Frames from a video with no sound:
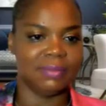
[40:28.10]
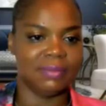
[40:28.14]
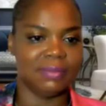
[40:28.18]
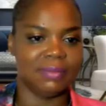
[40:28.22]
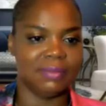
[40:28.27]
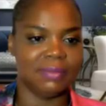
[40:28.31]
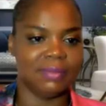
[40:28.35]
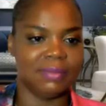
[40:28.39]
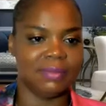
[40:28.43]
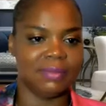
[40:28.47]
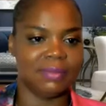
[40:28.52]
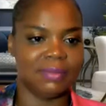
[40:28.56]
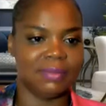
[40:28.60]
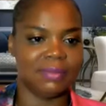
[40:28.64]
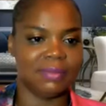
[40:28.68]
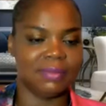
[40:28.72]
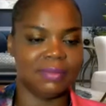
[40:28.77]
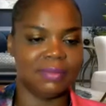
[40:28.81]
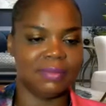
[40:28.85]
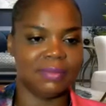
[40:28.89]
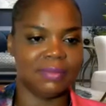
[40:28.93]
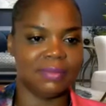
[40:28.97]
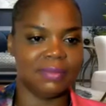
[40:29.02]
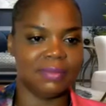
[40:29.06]

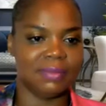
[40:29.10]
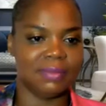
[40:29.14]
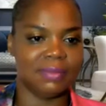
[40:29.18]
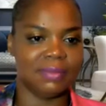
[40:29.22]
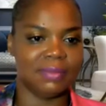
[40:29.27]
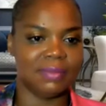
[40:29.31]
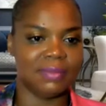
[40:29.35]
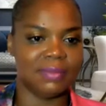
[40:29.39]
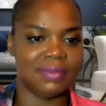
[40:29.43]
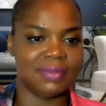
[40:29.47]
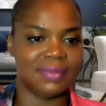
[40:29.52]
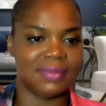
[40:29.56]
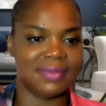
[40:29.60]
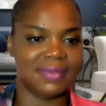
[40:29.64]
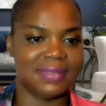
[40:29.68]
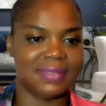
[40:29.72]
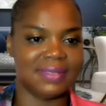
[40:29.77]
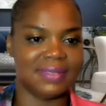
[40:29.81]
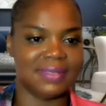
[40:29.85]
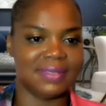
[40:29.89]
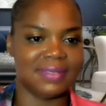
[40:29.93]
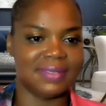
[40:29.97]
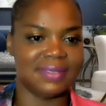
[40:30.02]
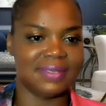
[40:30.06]

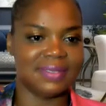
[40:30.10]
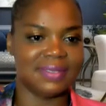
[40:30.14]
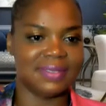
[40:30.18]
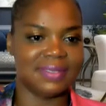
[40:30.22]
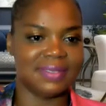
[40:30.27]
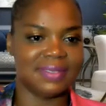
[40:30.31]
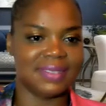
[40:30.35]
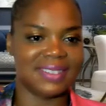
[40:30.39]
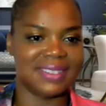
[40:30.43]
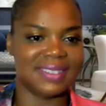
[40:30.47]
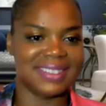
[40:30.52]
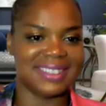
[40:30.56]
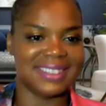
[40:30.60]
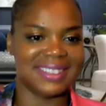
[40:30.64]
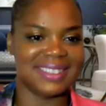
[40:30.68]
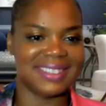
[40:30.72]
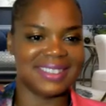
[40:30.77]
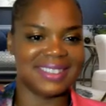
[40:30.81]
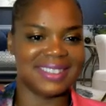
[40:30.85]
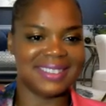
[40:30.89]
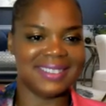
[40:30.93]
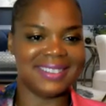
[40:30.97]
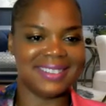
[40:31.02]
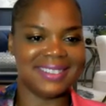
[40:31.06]

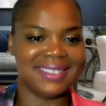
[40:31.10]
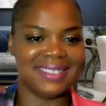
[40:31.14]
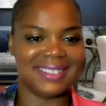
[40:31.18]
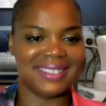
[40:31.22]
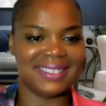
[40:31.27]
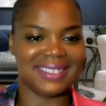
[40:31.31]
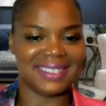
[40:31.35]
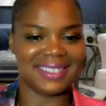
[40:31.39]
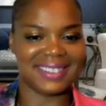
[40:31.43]
No words are spoken by the person on screen.